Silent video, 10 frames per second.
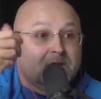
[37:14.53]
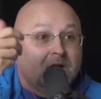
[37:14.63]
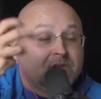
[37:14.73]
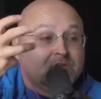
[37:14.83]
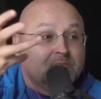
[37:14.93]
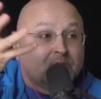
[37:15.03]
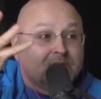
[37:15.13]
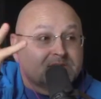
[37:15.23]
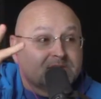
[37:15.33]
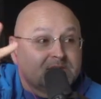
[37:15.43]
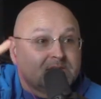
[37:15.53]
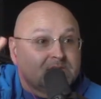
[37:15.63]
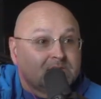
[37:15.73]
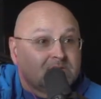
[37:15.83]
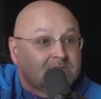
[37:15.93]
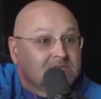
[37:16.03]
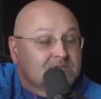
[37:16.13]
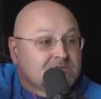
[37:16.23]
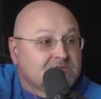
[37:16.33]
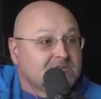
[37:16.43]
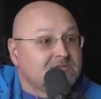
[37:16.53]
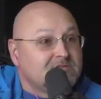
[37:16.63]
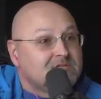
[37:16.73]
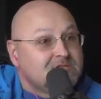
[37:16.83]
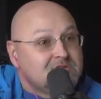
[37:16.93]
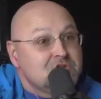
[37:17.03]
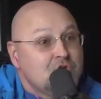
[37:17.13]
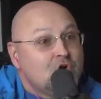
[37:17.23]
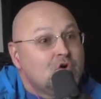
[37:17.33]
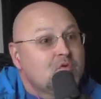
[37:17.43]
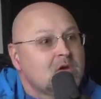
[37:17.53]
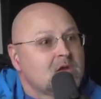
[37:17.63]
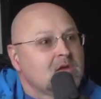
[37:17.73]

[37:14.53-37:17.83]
a new president should know